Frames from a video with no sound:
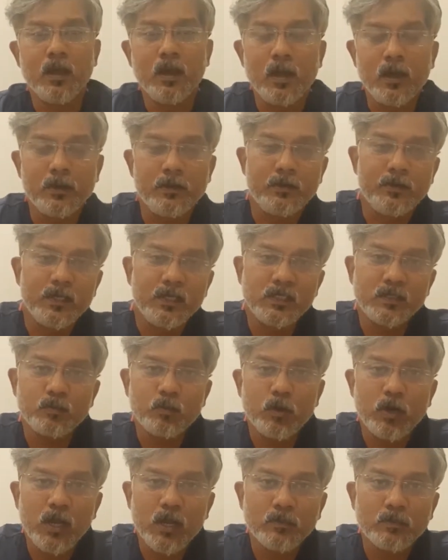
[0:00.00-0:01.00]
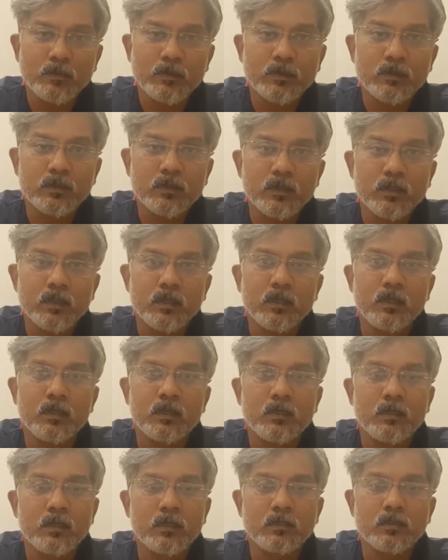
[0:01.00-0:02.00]
A disc prolapse
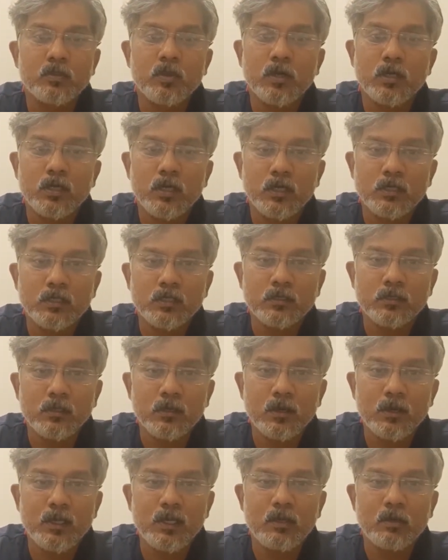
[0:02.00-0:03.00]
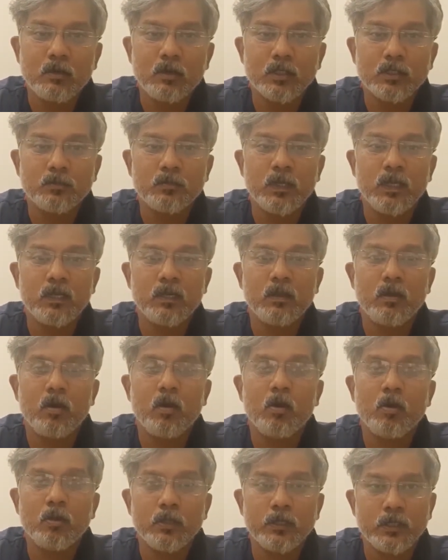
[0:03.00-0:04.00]
does not necessarily cause pain
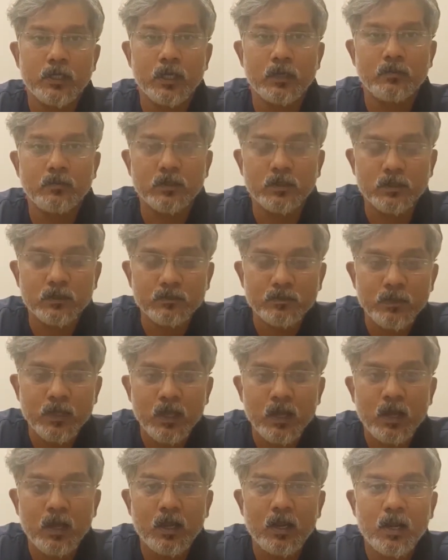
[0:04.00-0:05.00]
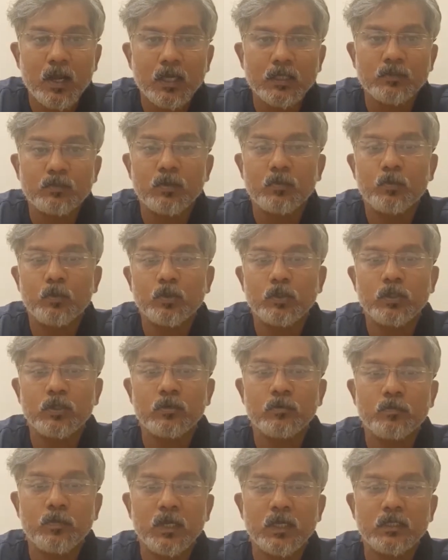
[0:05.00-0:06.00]
all the times. A large proportion
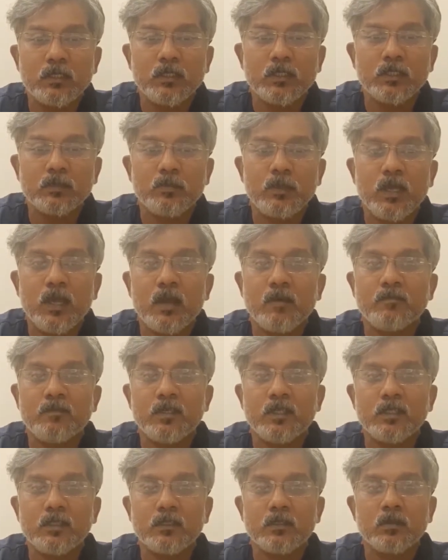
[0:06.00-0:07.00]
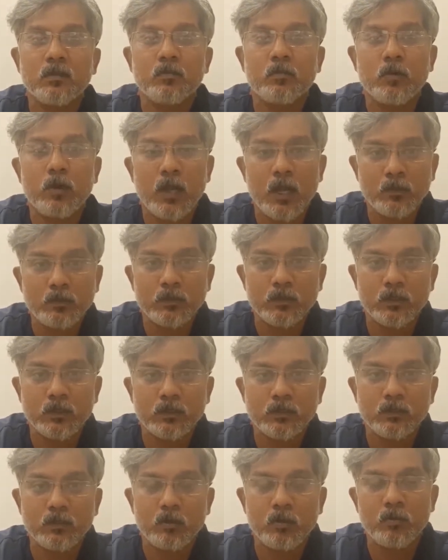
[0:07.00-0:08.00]
of patients may have disc
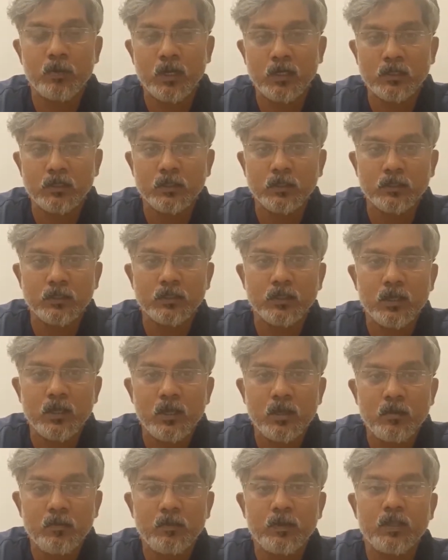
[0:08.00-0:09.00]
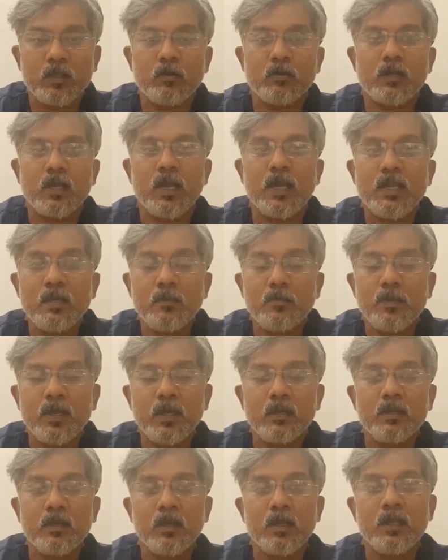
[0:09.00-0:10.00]
prolapses or bulges without any
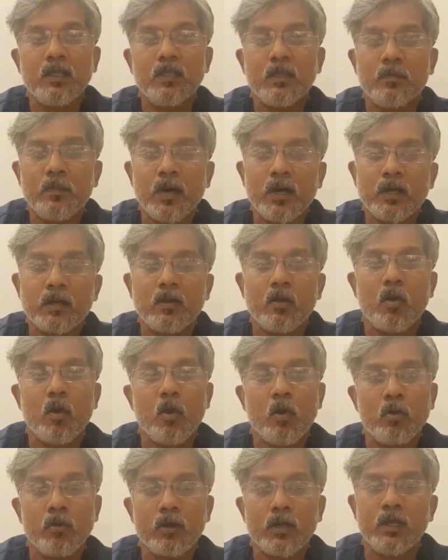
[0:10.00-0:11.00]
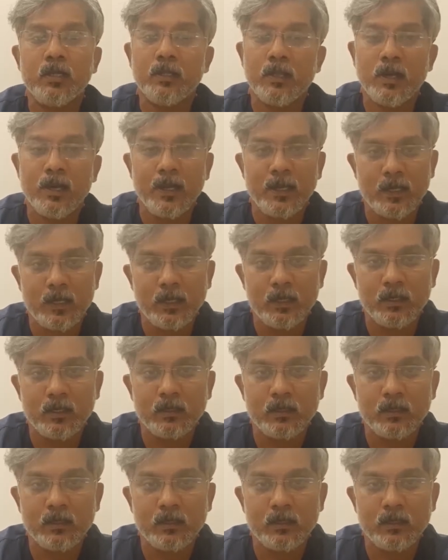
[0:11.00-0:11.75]
pain in the back or in the leg.